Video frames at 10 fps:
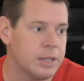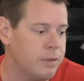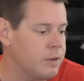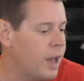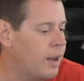
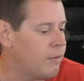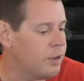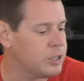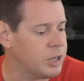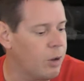If not,
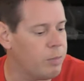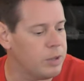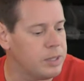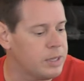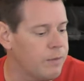eventually I'll
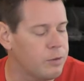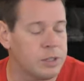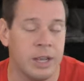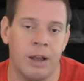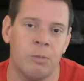put this up for
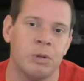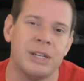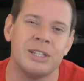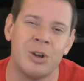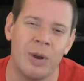sale.
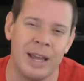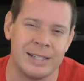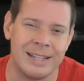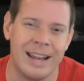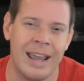Please don't
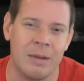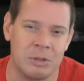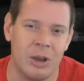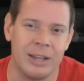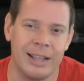ask today. I'm
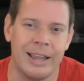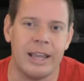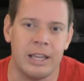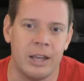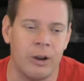talking like a
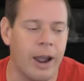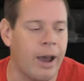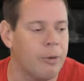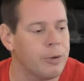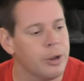year
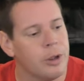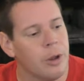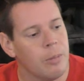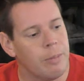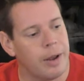out.
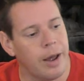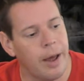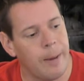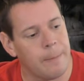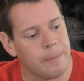
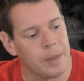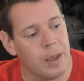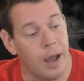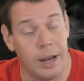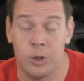But
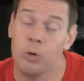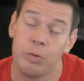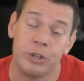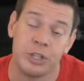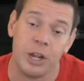I do
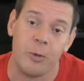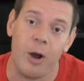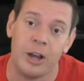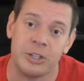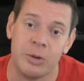appreciate you
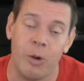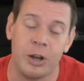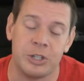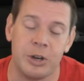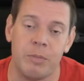
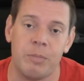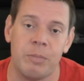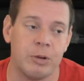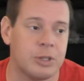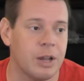watching
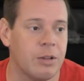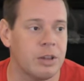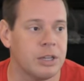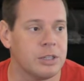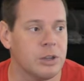and posting other
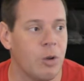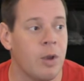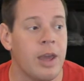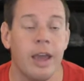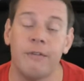things. So
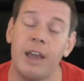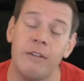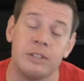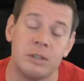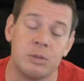if you
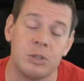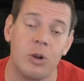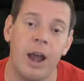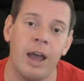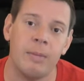haven't
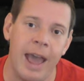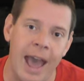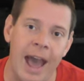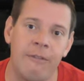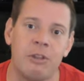subscribed,
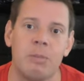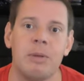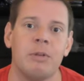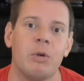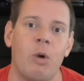half the
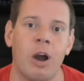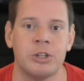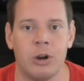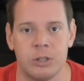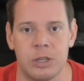people that
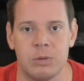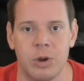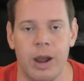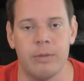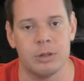watch aren't
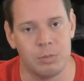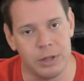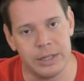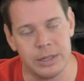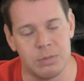subscribers.
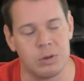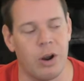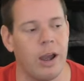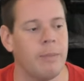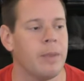Please
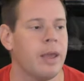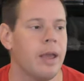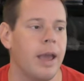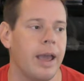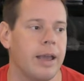subscribe.
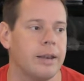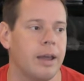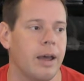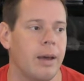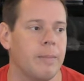And
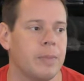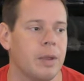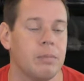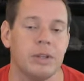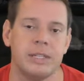
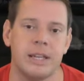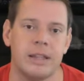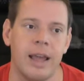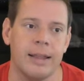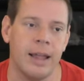please
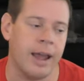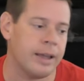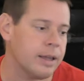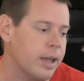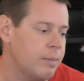hit that
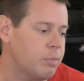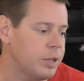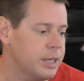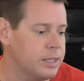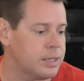like, and
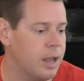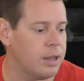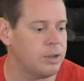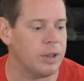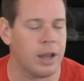please
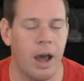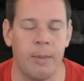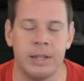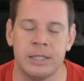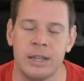do the
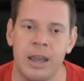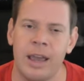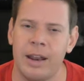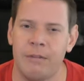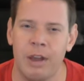comments.
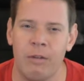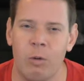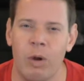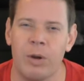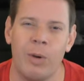And if you ever
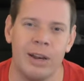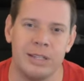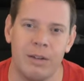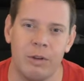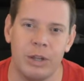wonder why
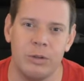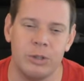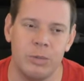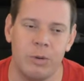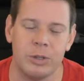does every
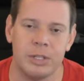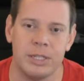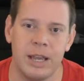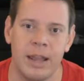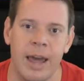YouTube person
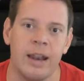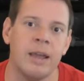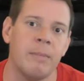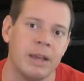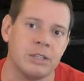say that,
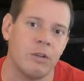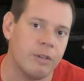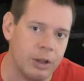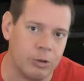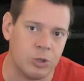it makes our
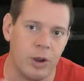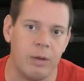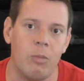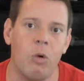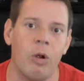video
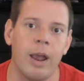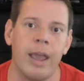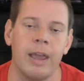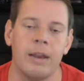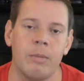trend more
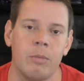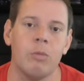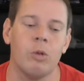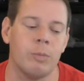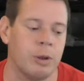and it
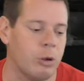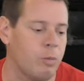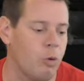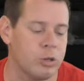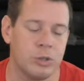will appear in
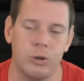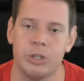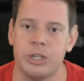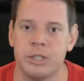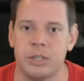more
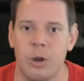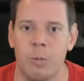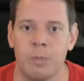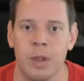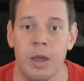searches.
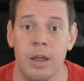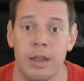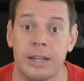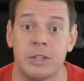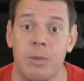So
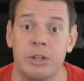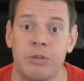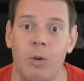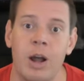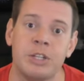thanks so much
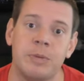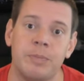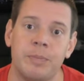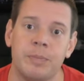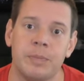for
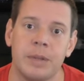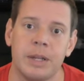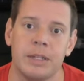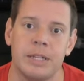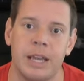watching.
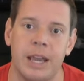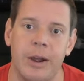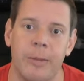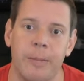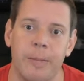Take care.